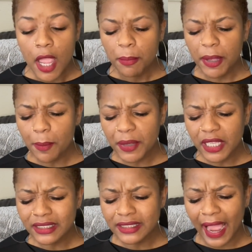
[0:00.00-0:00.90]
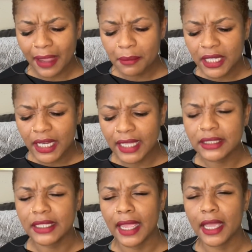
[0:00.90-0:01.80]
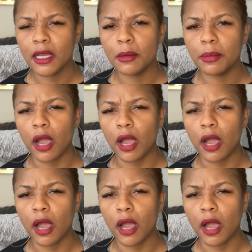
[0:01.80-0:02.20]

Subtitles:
Pimpin', Diamond, and Deb